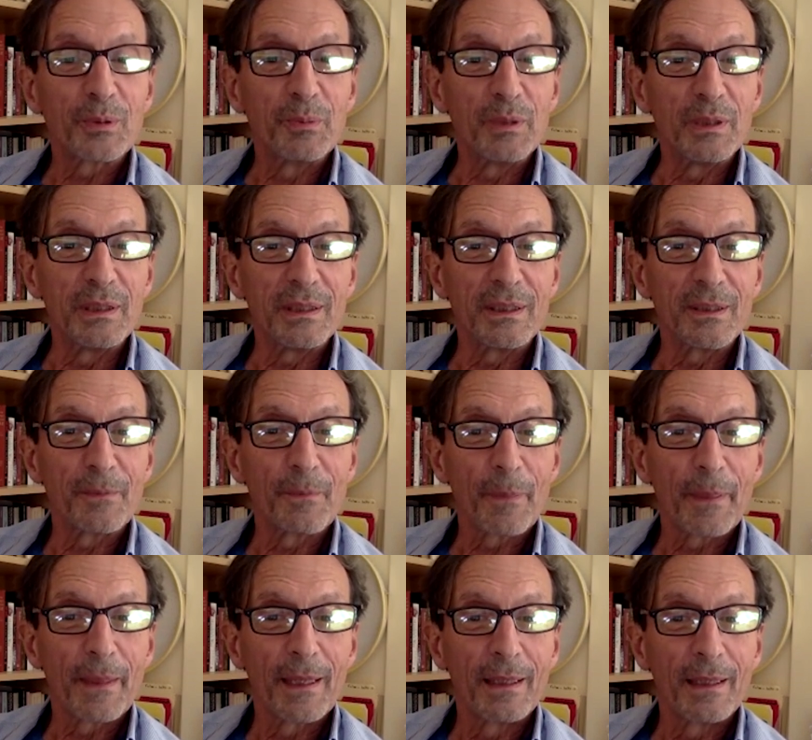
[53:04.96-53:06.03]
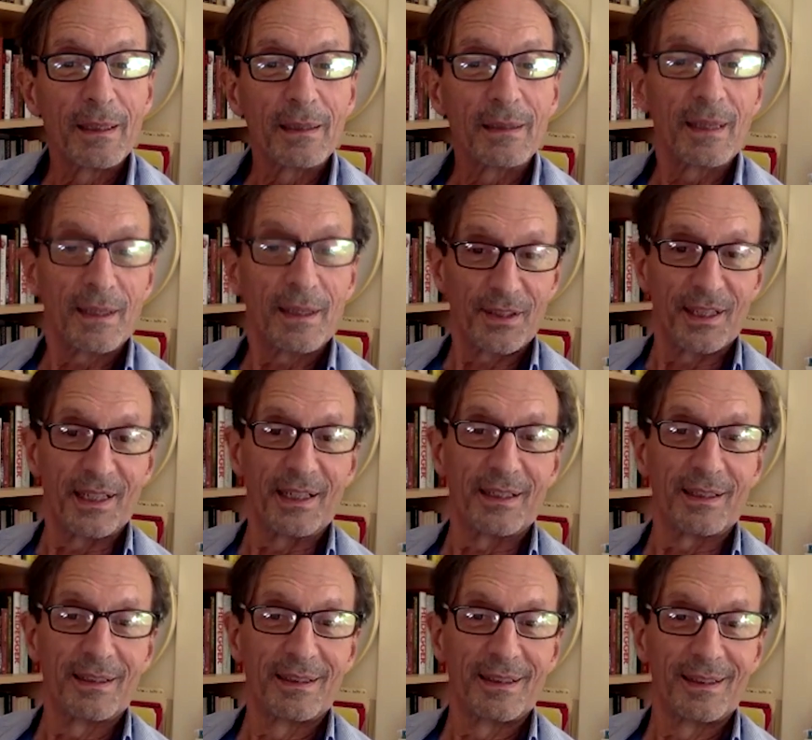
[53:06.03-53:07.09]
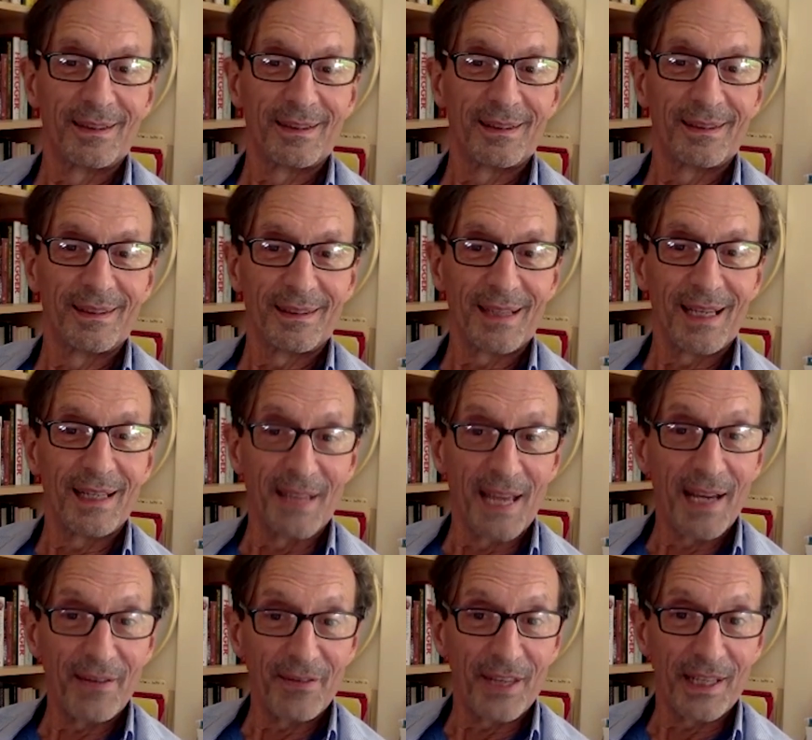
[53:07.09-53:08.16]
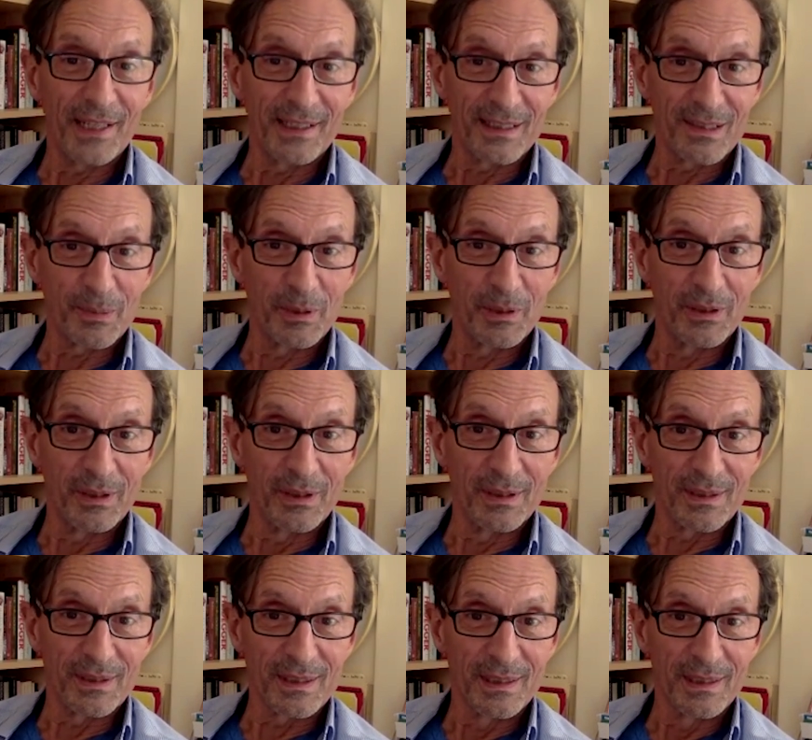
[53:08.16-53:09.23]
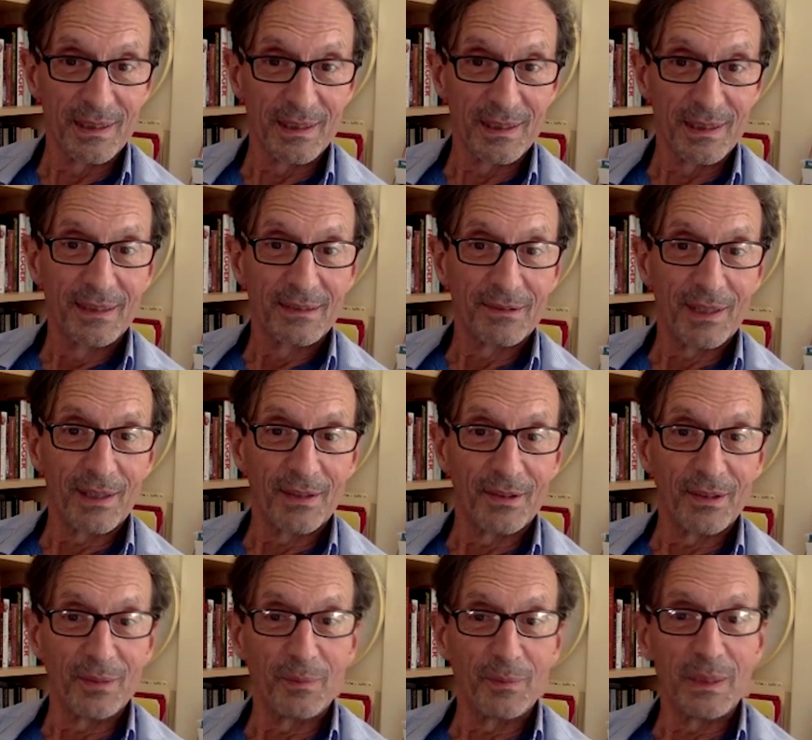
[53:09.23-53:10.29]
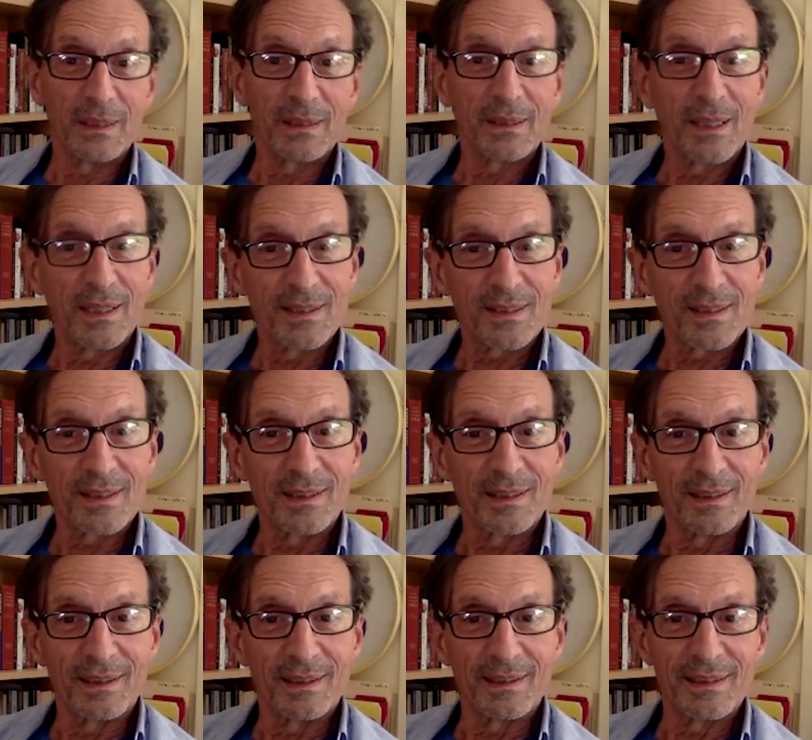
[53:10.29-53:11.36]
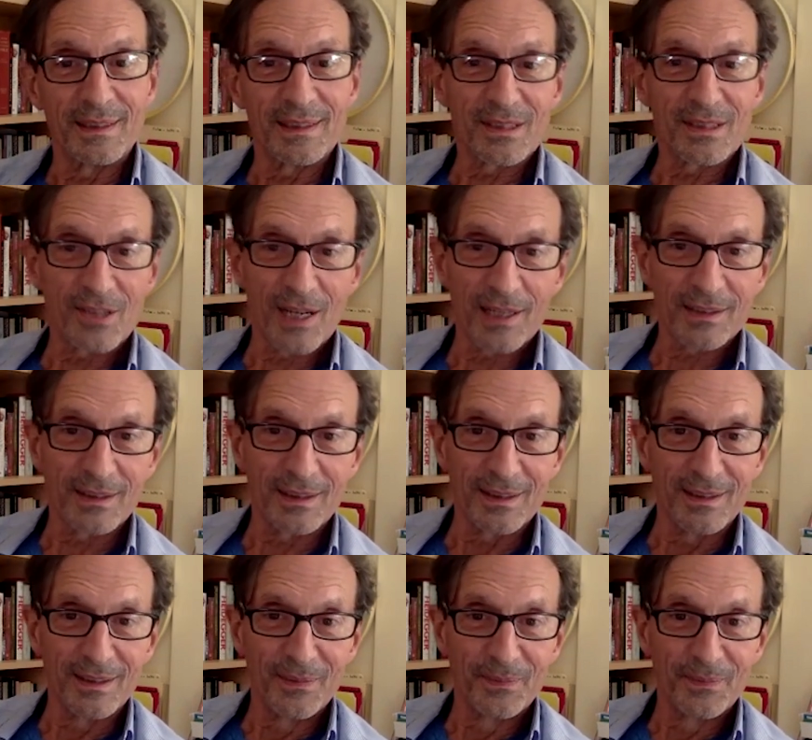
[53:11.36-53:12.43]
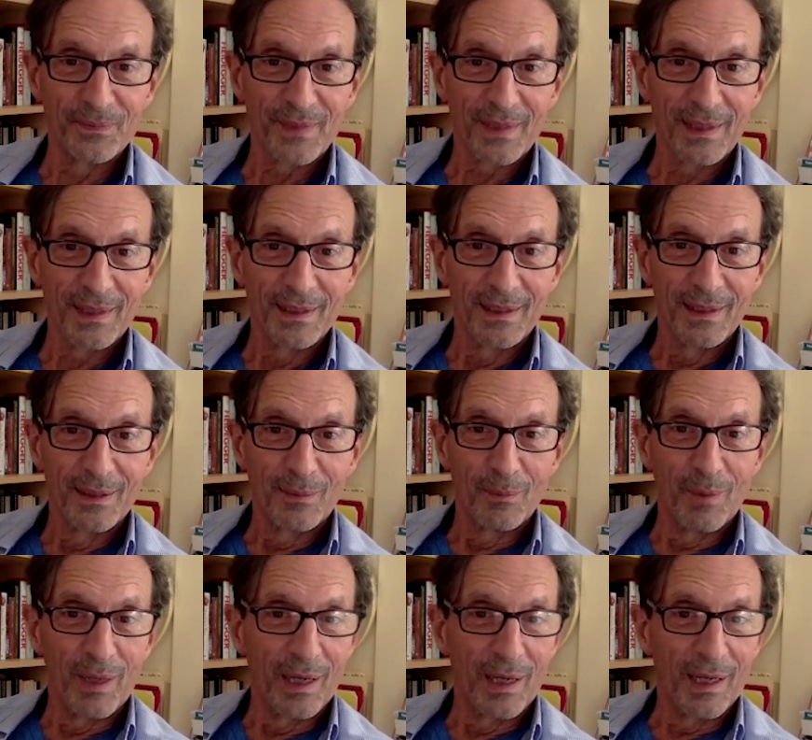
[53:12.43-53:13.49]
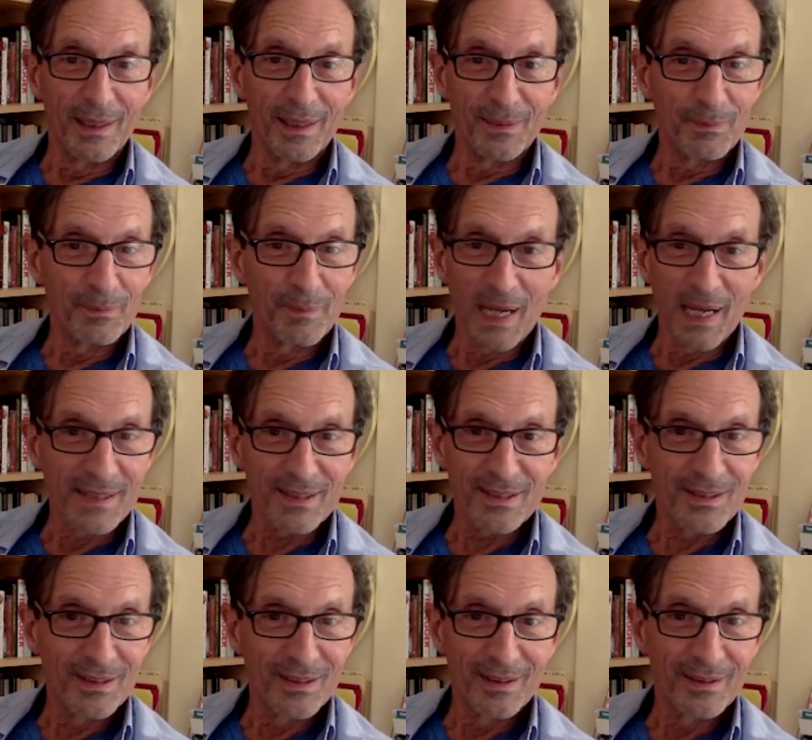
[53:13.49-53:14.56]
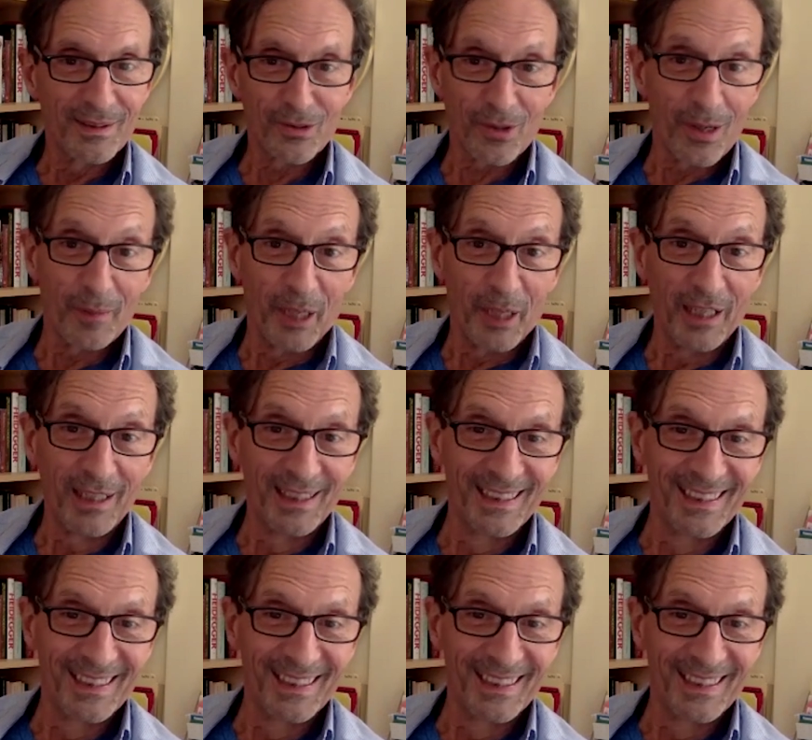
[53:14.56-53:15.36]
me get there and have that experience. Mm-hmm rather than be constantly distracted by past trauma.